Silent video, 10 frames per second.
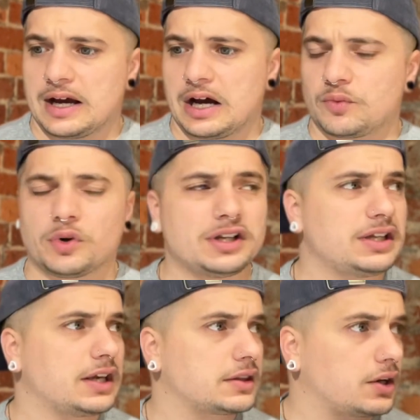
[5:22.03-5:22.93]
What did
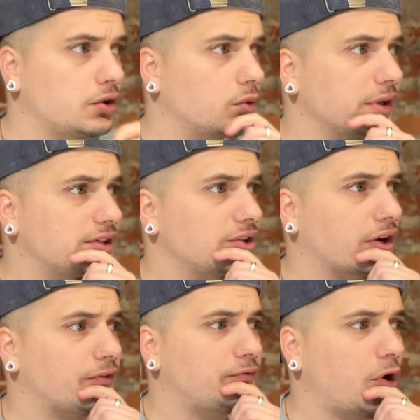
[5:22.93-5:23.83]
he get on the weekend?
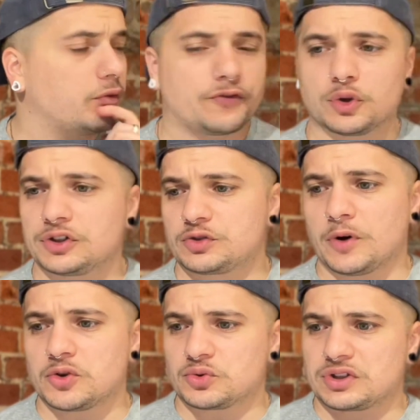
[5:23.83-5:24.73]
Like over 40
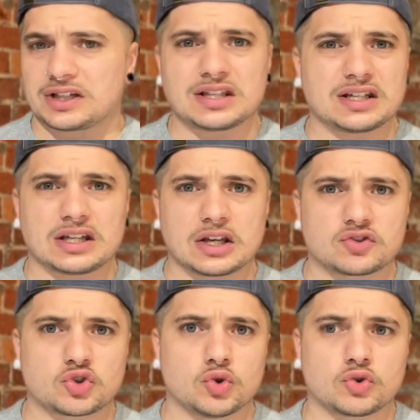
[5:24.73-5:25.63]
disposals. I think he
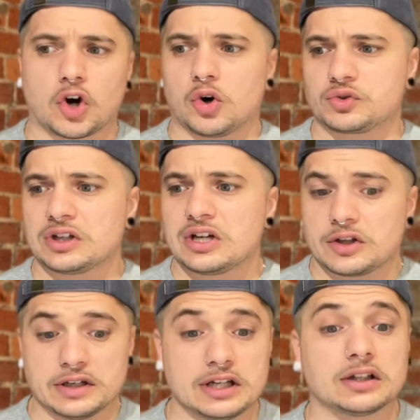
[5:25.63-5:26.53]
kicked 2 goals,
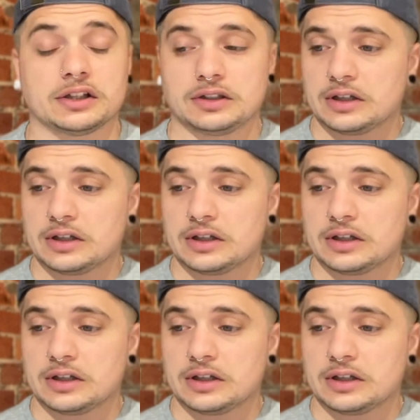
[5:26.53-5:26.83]
nearly,